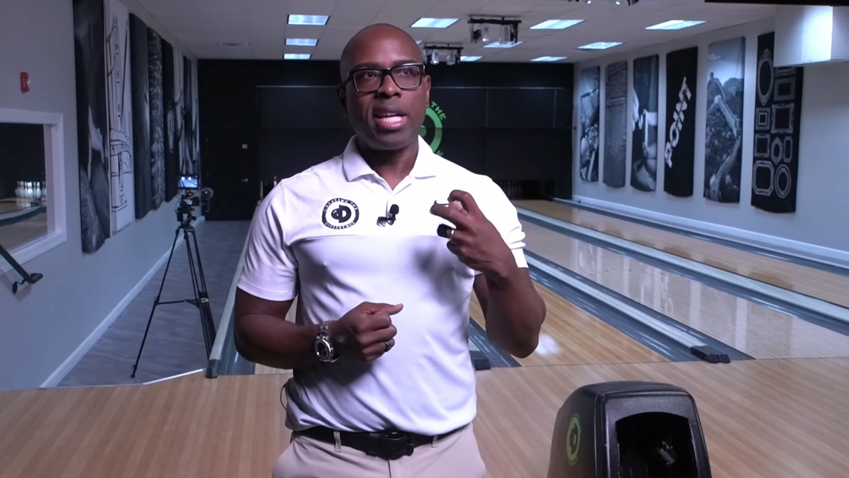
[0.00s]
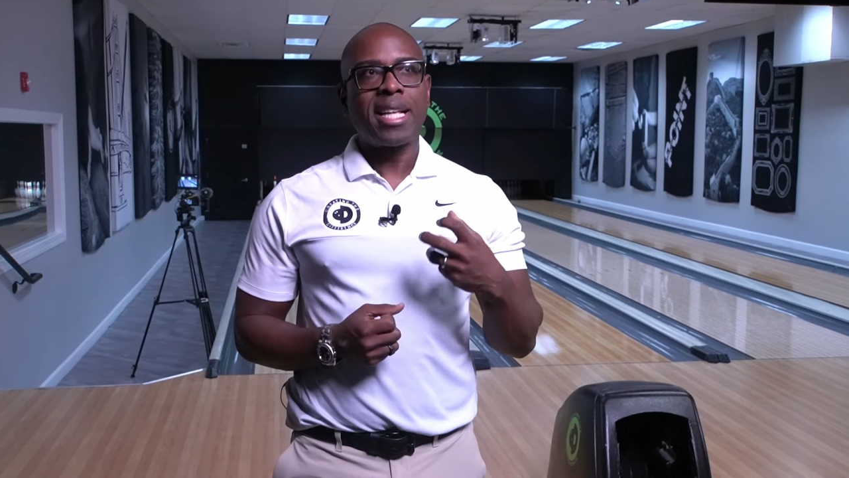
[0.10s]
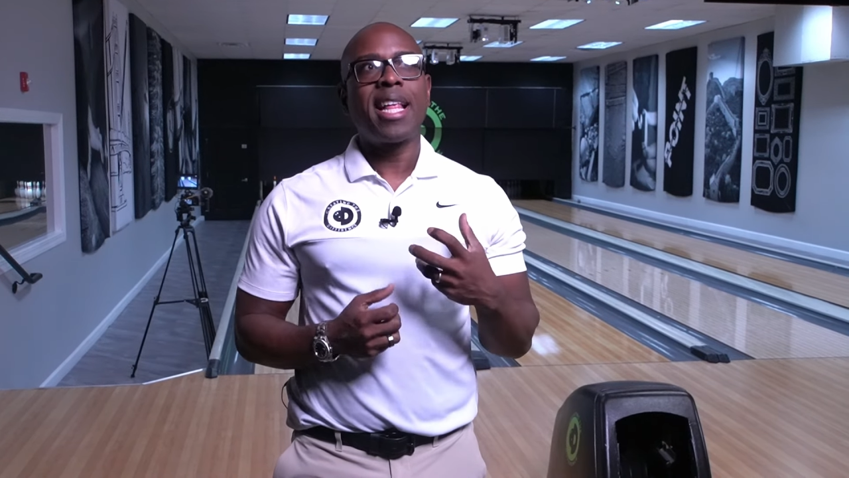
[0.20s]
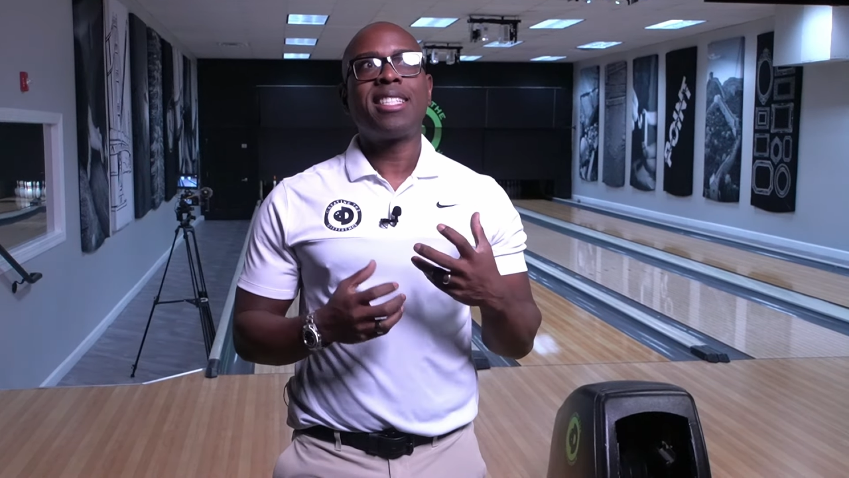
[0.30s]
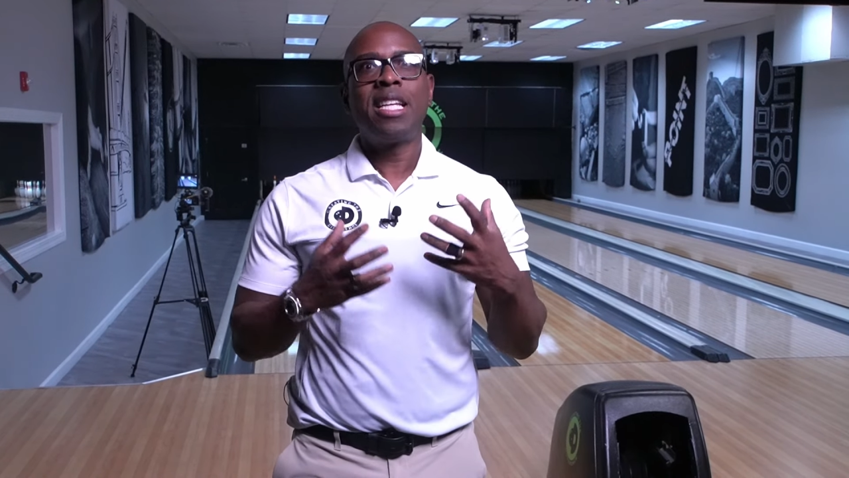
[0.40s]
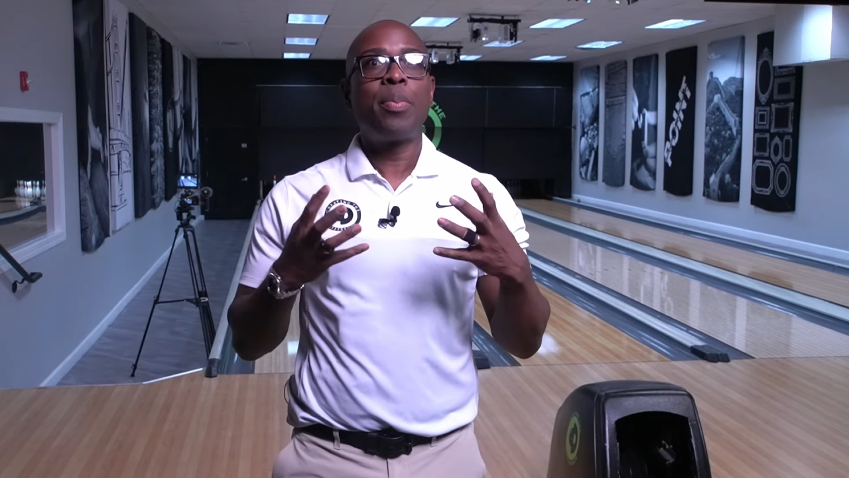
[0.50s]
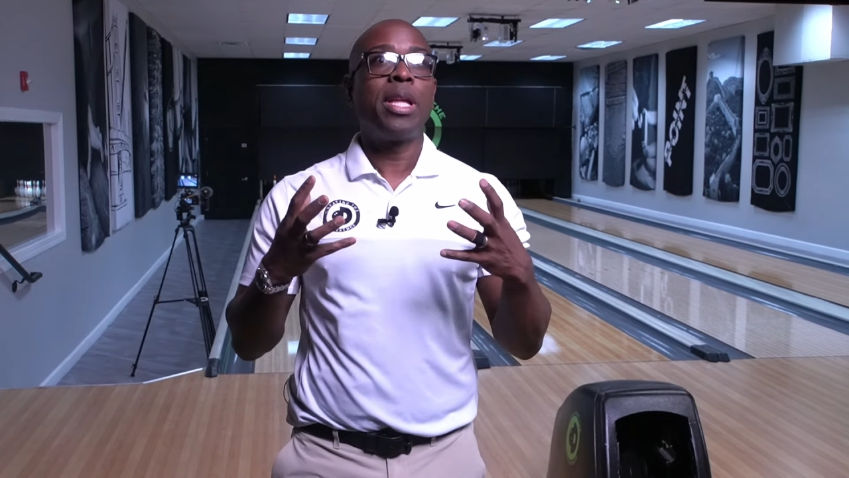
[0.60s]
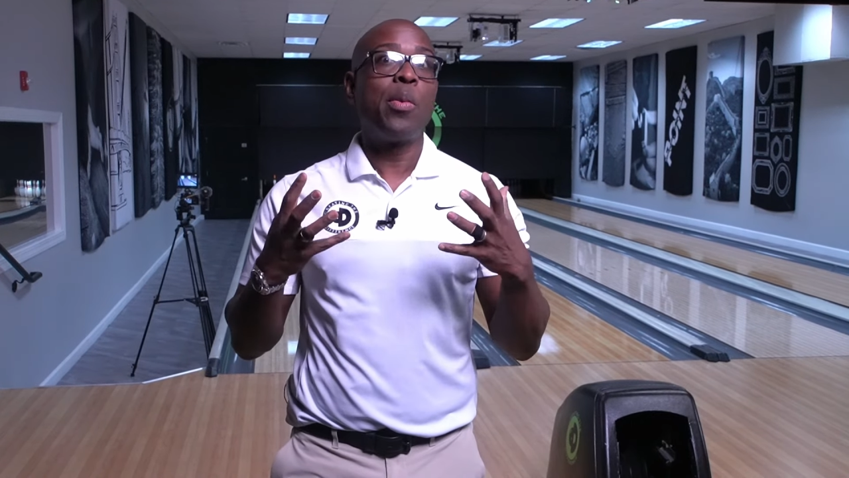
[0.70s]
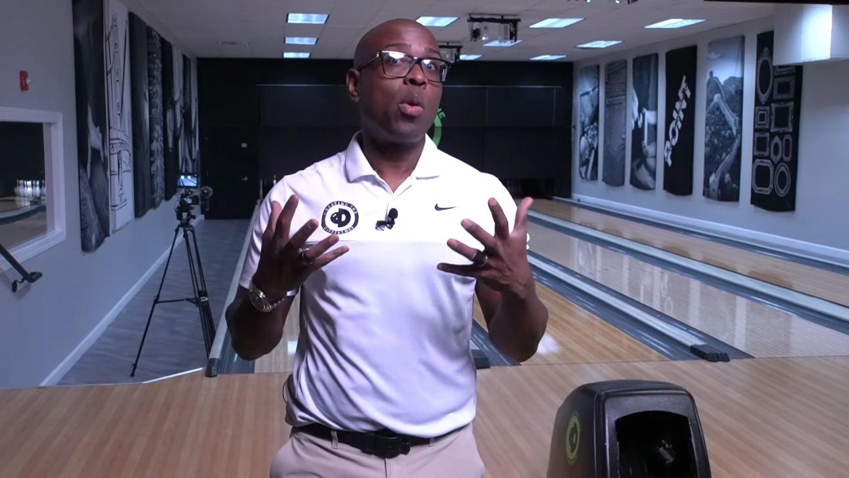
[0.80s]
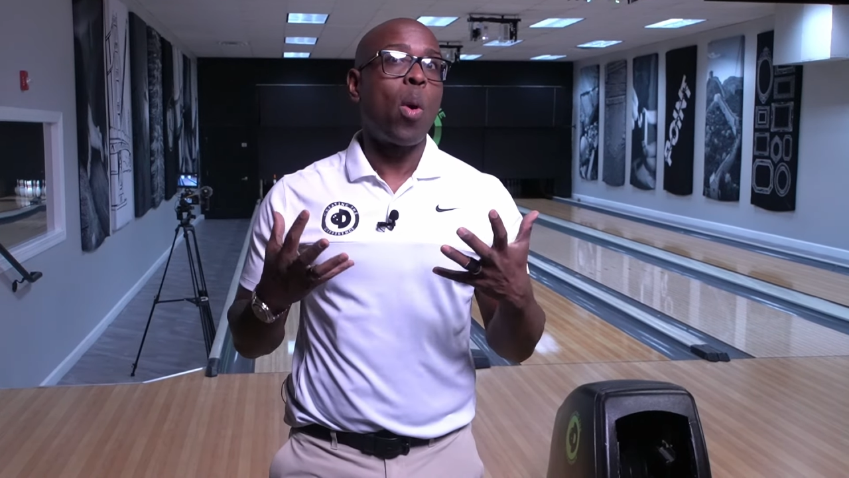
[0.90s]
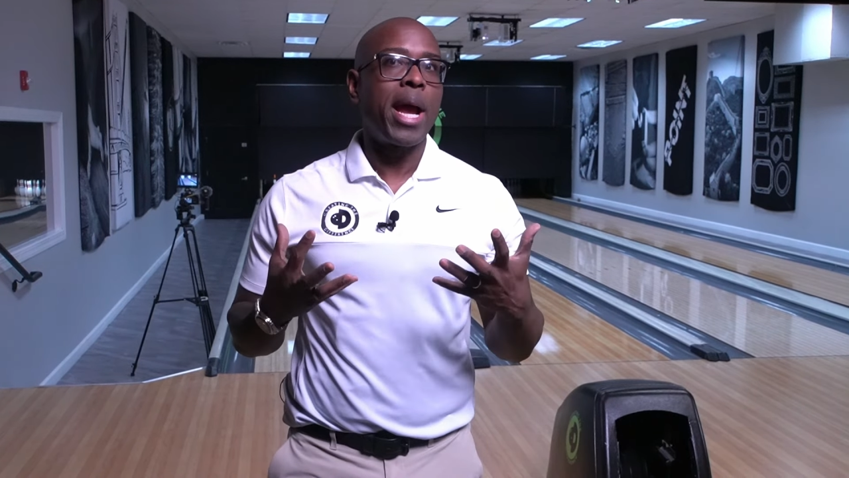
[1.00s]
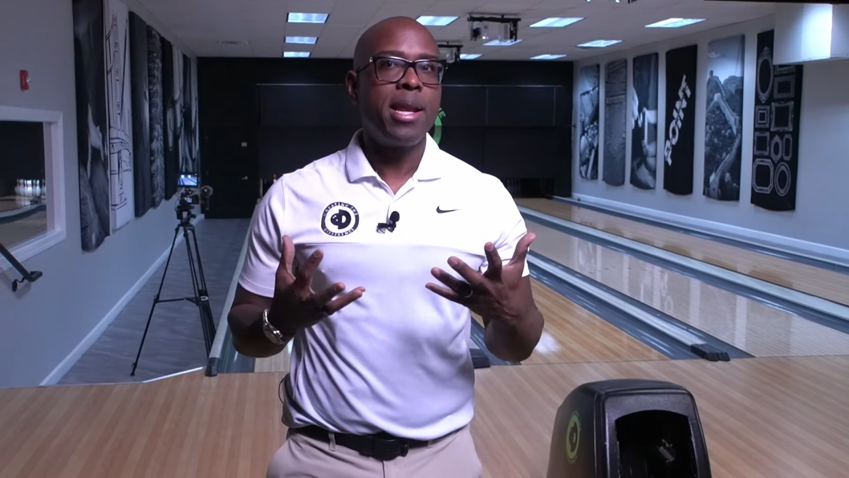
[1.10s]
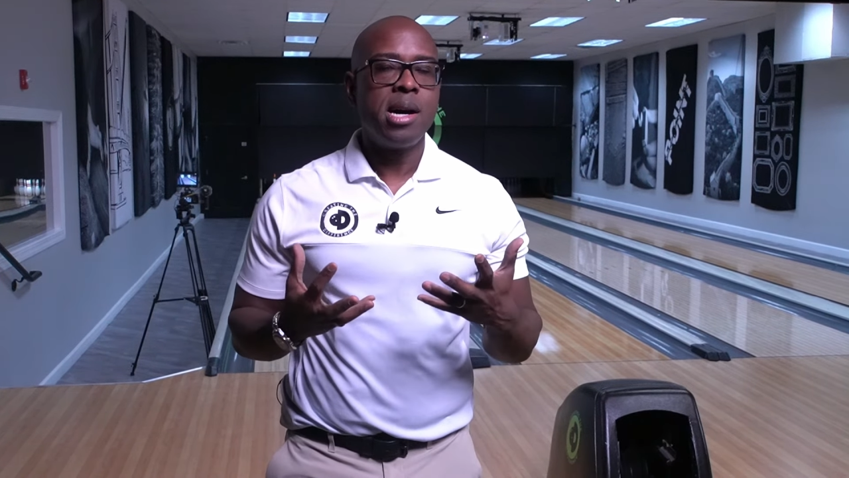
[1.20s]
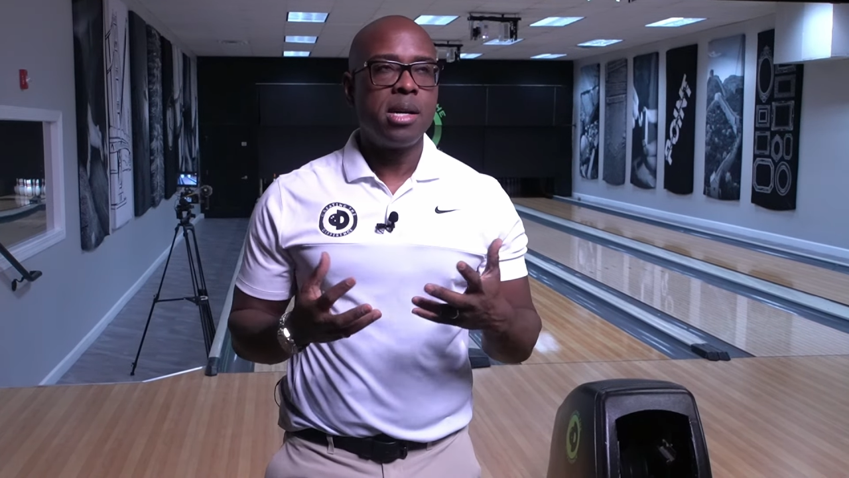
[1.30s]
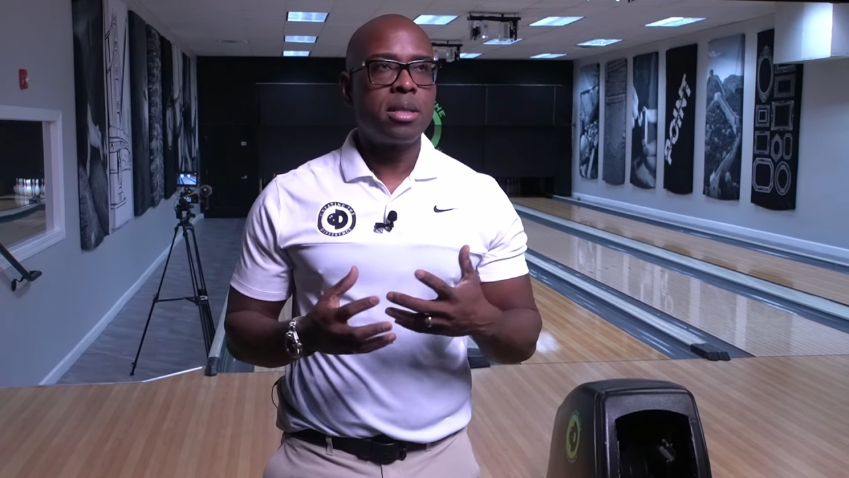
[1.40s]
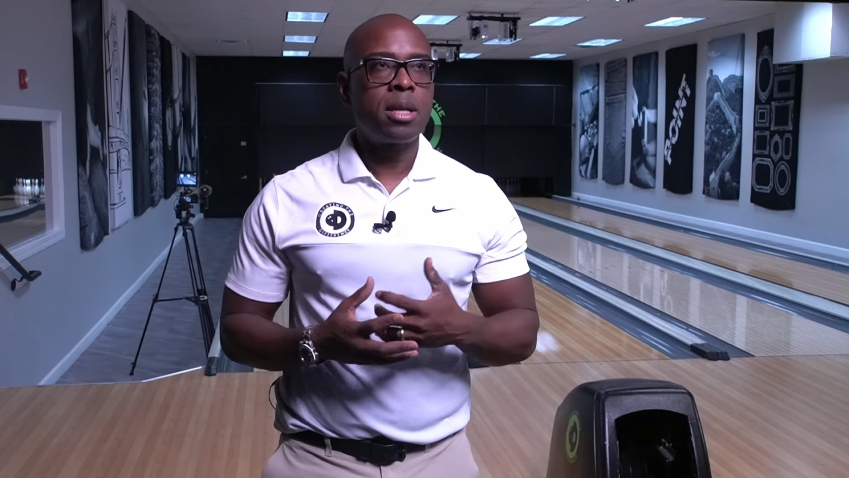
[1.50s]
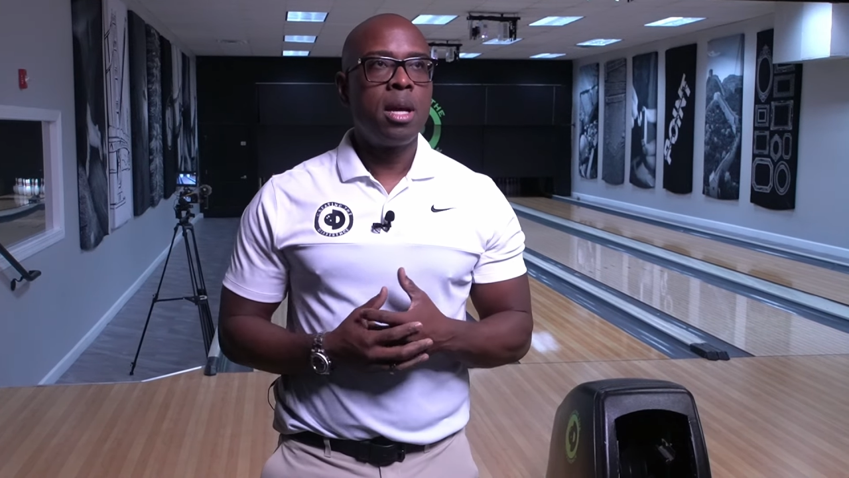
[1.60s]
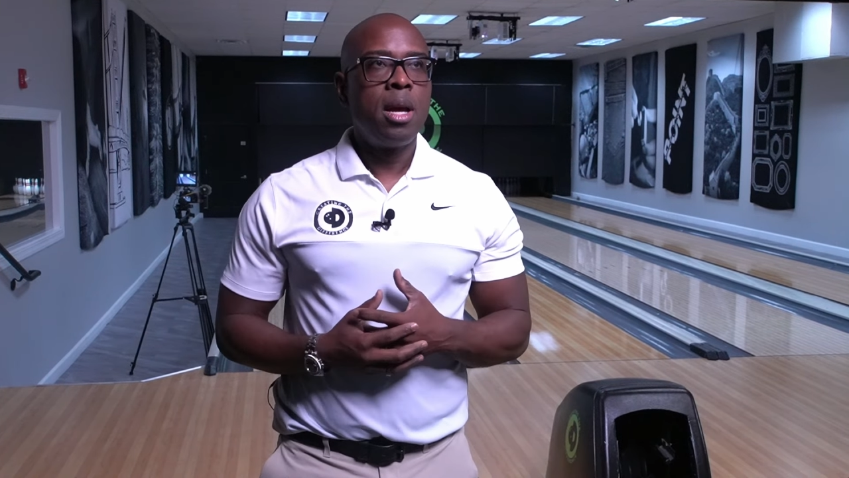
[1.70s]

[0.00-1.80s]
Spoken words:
Like that's typically what white does.